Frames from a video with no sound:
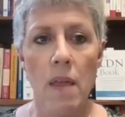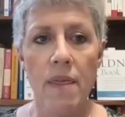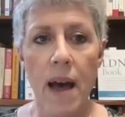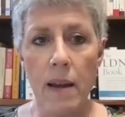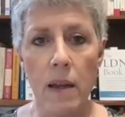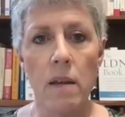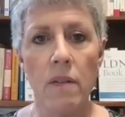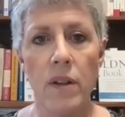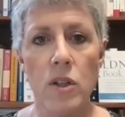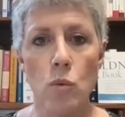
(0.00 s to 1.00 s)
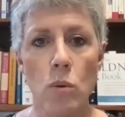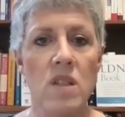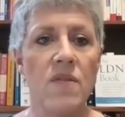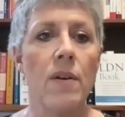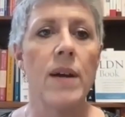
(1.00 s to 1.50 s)
that
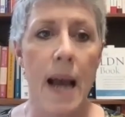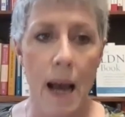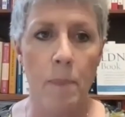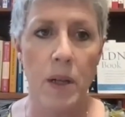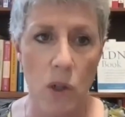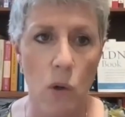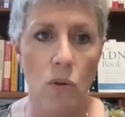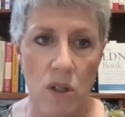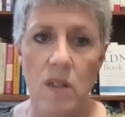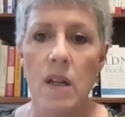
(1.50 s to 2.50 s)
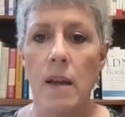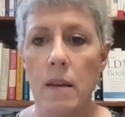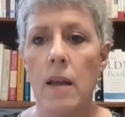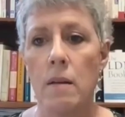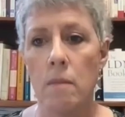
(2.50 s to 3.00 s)
individual's very happy dose and
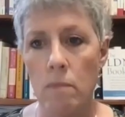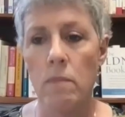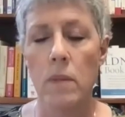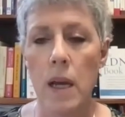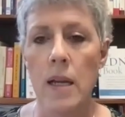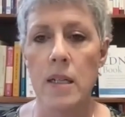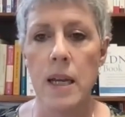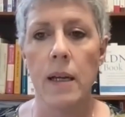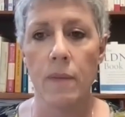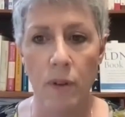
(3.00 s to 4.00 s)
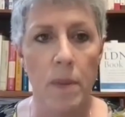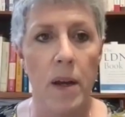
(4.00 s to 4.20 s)
then kind of take it from